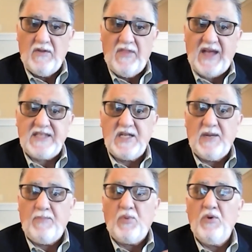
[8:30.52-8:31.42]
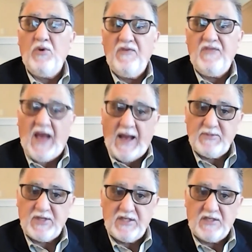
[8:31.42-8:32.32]
that's an approved
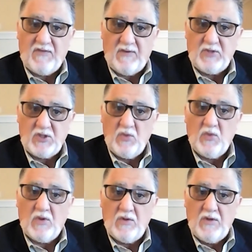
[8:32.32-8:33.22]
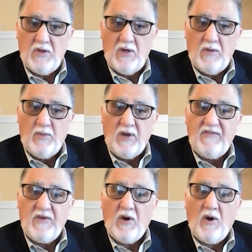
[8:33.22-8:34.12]
absence from school. But
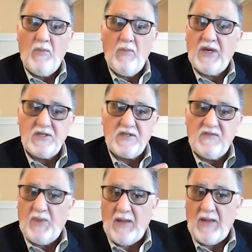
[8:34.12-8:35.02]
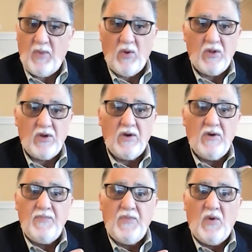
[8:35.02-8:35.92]
if you're home because of bipolar
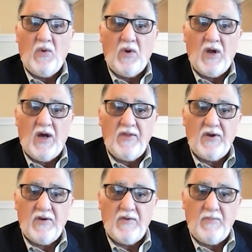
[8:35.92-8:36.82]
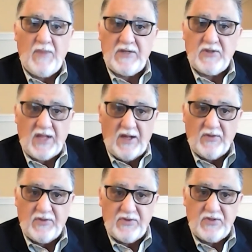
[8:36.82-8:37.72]
or other mental
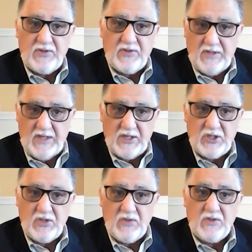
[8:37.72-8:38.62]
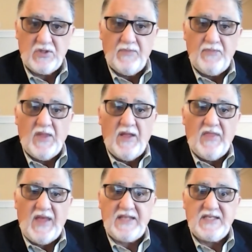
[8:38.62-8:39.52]
health issues,
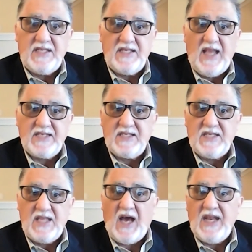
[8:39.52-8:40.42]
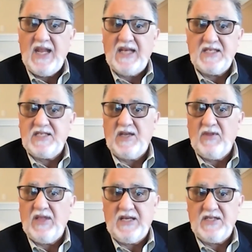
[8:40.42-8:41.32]
that's not
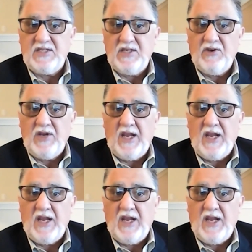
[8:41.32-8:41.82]
necessarily considered an